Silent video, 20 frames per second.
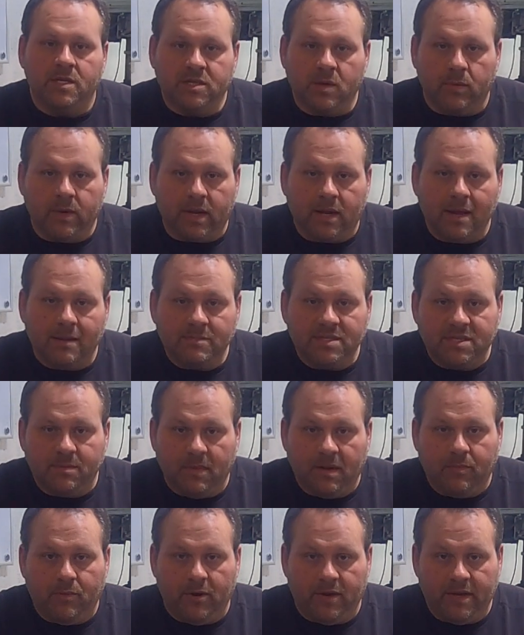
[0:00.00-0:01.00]
So when it comes to
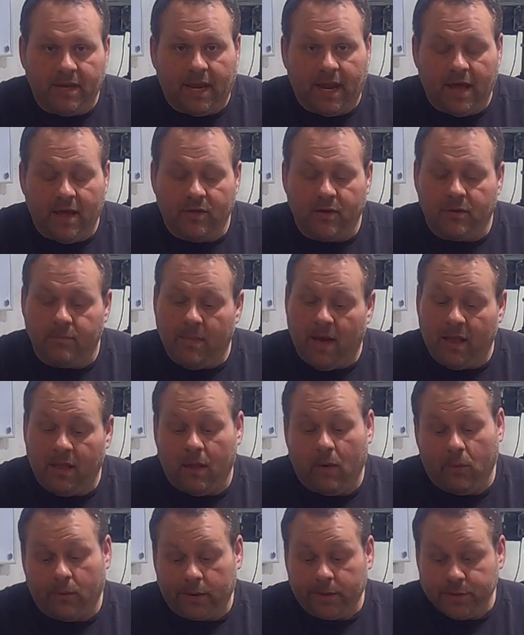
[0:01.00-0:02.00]
me putting together my
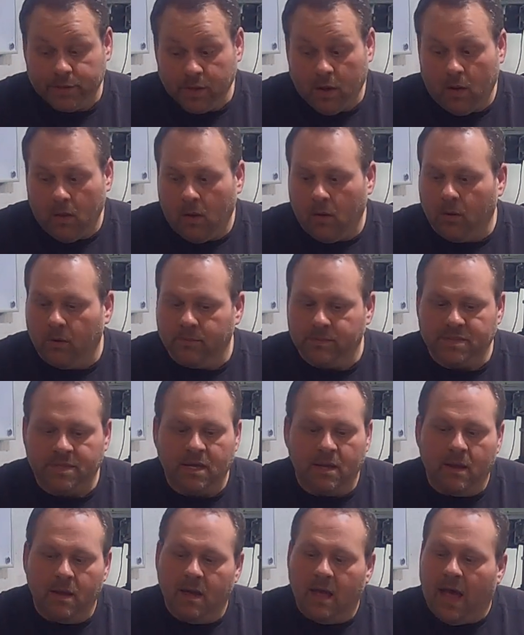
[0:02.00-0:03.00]
lower control
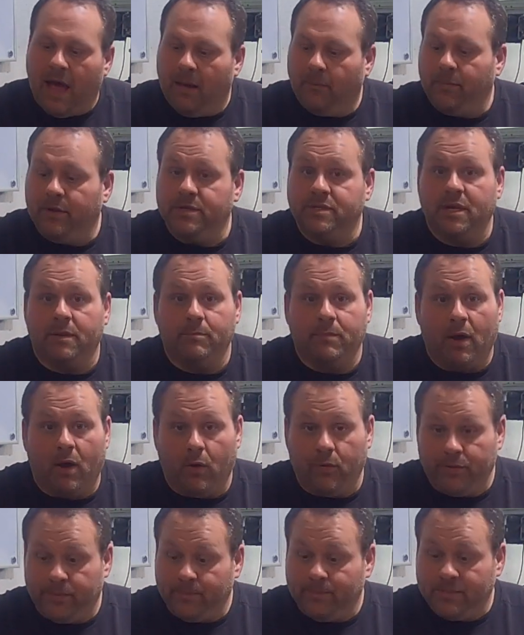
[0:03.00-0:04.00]
arms, I'm using
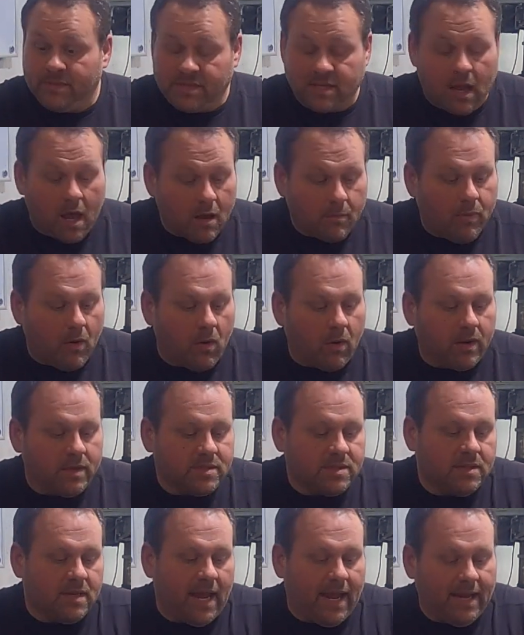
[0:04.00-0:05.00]
both stock
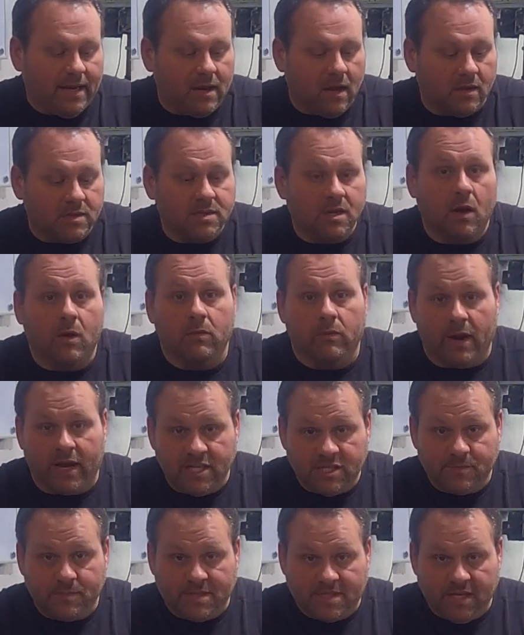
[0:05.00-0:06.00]
parts and also
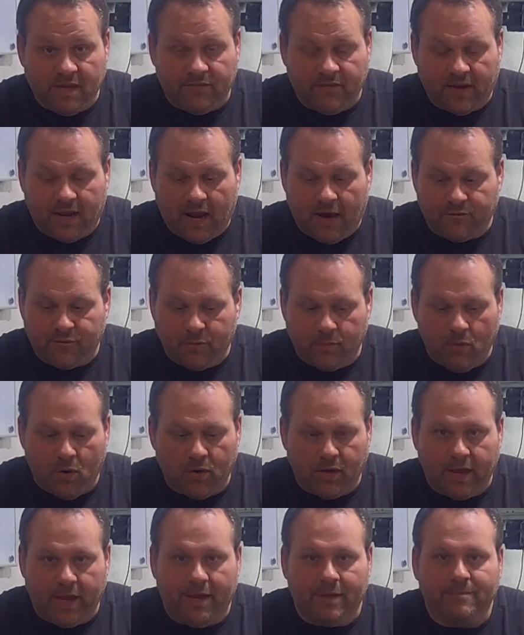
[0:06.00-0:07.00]
race-specific
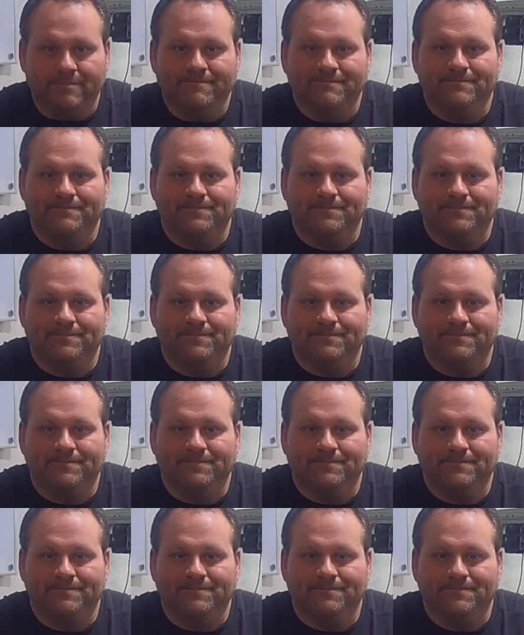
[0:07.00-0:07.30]
aftermarket.